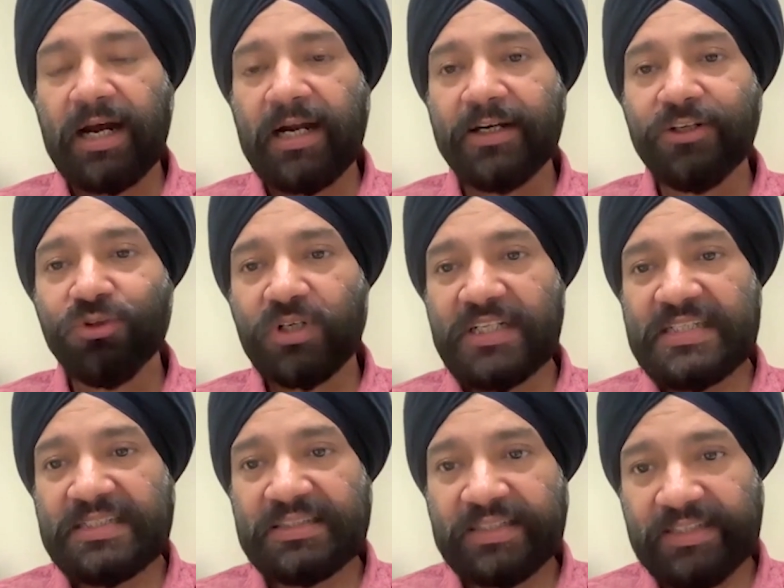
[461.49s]
and you can
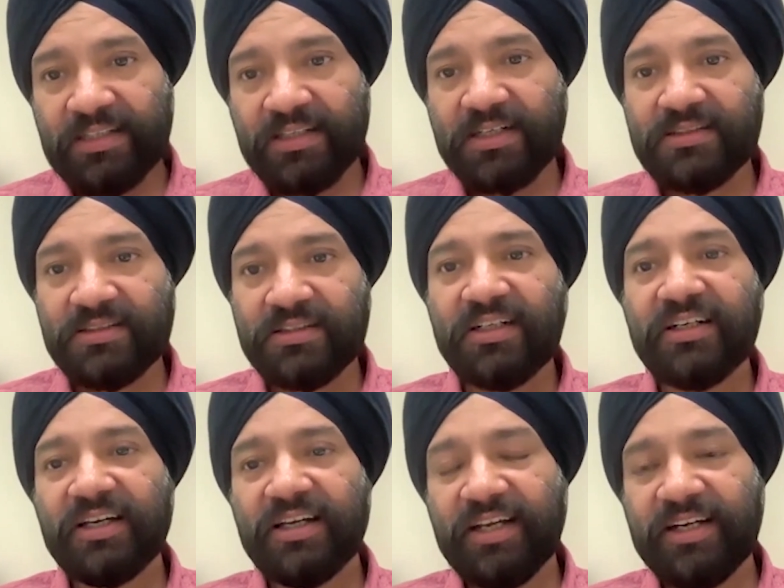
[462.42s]
see the
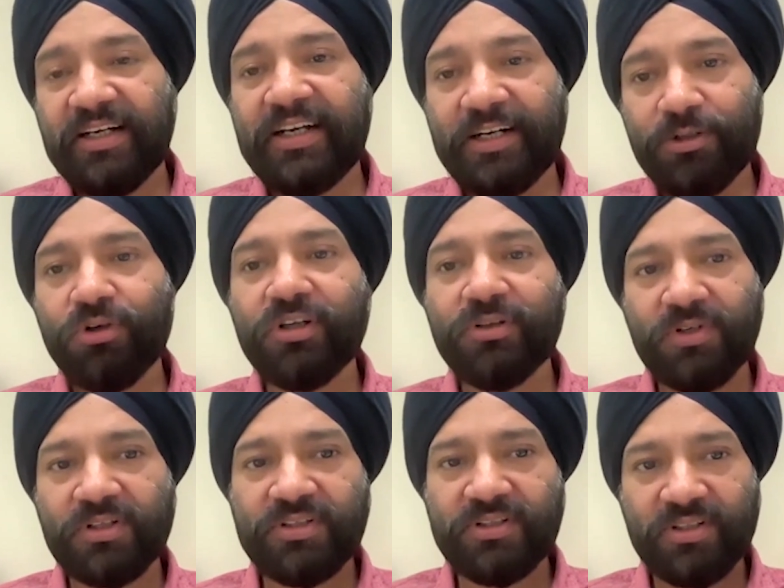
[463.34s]
result in day-to-day
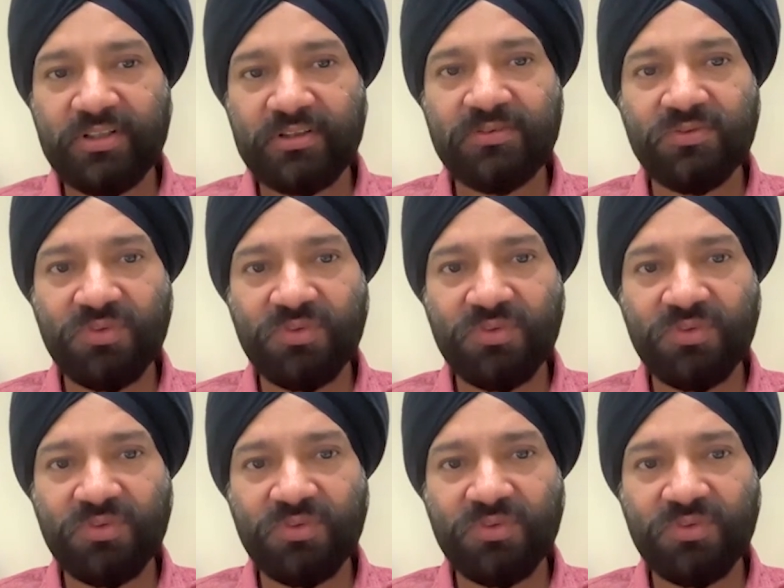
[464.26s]
functioning.